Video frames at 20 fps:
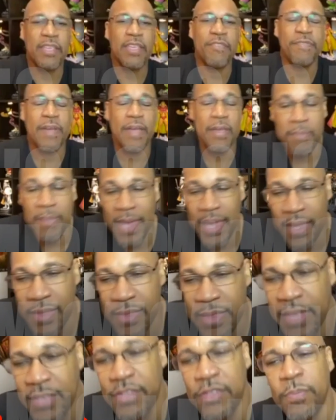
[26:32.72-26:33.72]
I may,
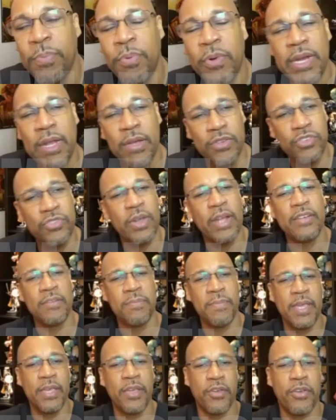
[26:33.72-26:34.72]
that's the point I was trying to
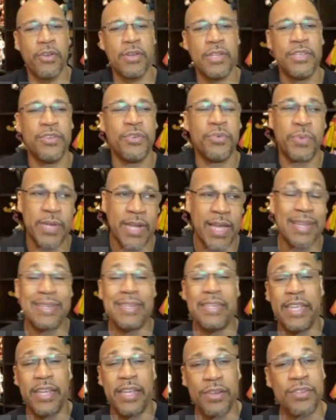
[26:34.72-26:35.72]
make earlier when I
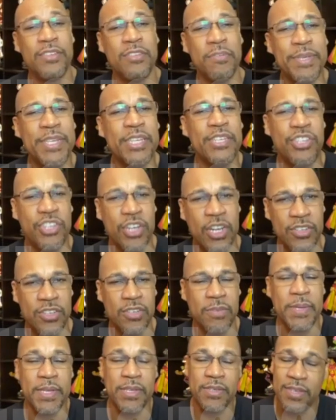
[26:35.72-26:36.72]
dared to be
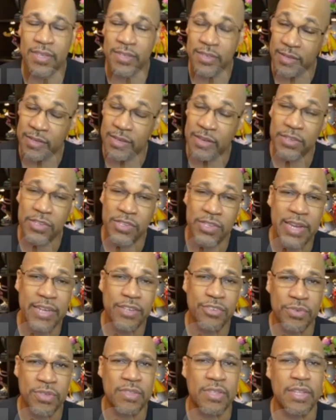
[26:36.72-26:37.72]
judgy, because it's a
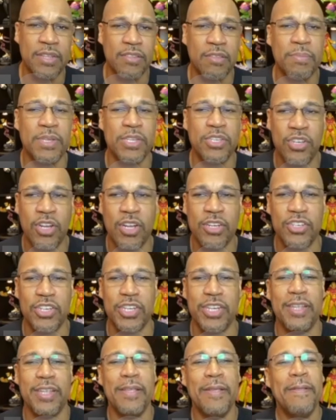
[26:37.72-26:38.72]
dangerous thing to be
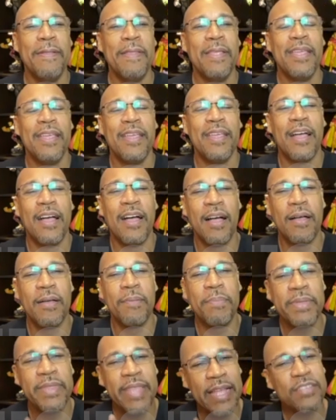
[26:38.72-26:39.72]
judgy. Uh,
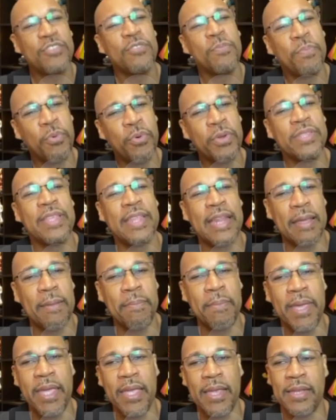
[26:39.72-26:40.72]
but that's the point that I
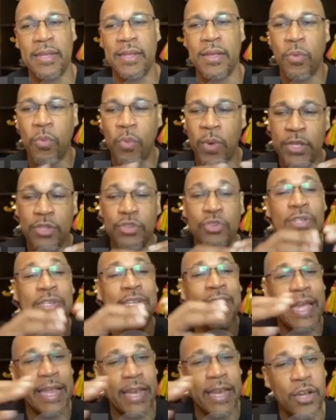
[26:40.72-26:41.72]
made. When you
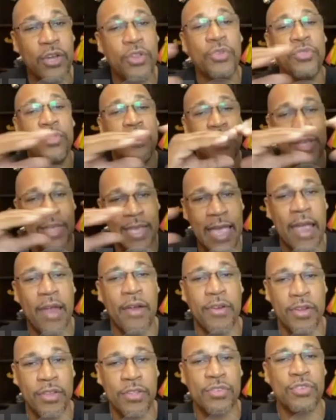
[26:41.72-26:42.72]
dilute the
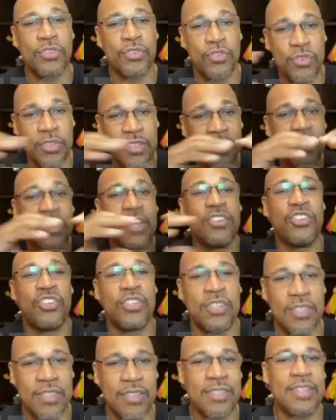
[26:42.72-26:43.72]
characters to such
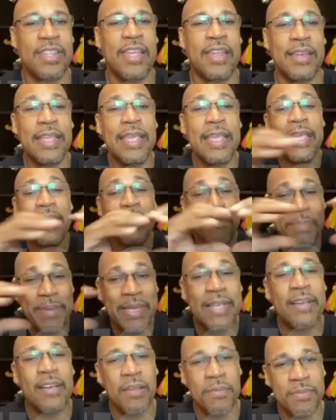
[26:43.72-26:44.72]
an extent, it
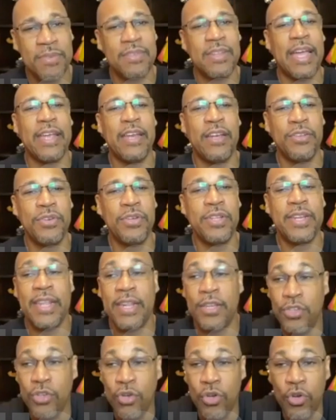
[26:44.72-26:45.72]
becomes diluted,
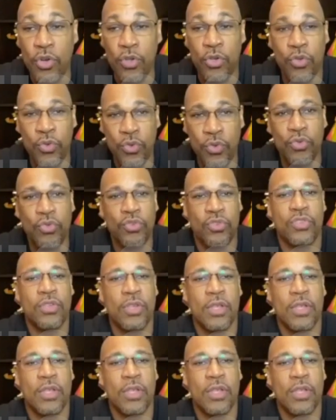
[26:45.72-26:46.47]
and no, you I lose.